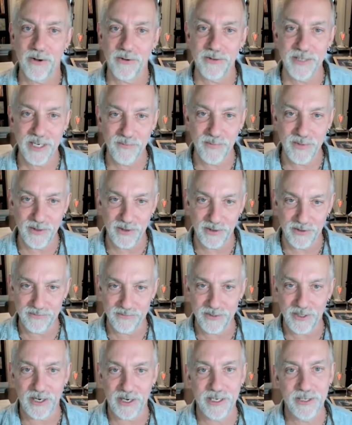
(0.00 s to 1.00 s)
gave me their
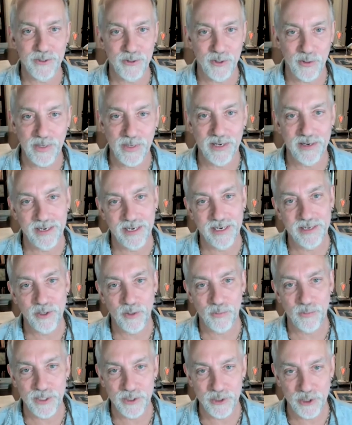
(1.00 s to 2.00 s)
talking to about hey don't
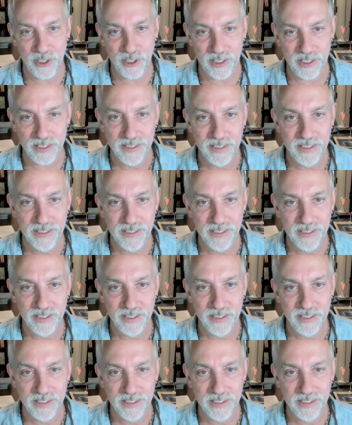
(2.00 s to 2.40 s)
be a jerk